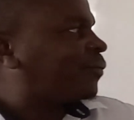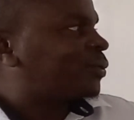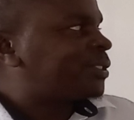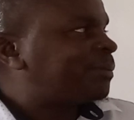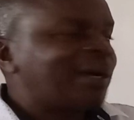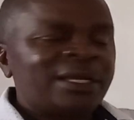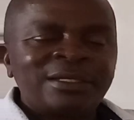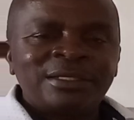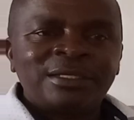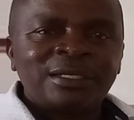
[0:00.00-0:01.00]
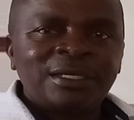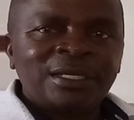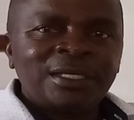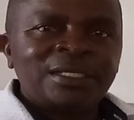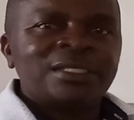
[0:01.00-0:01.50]
for demand
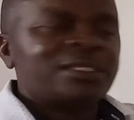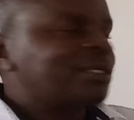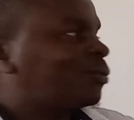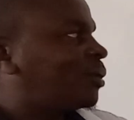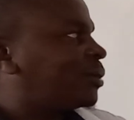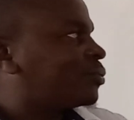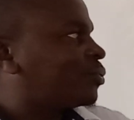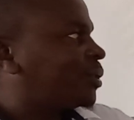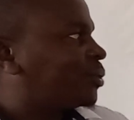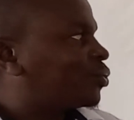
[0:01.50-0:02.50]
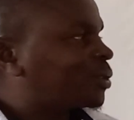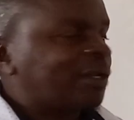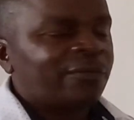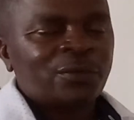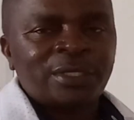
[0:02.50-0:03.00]
is equal to the total
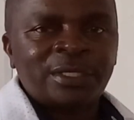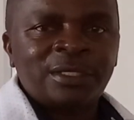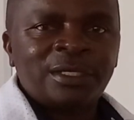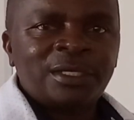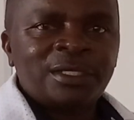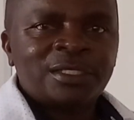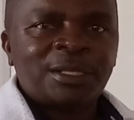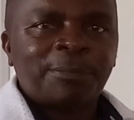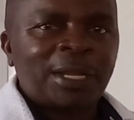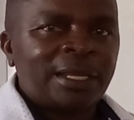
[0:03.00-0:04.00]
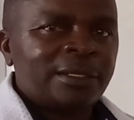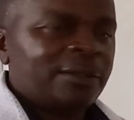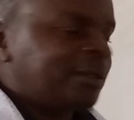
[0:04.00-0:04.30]
for the supply.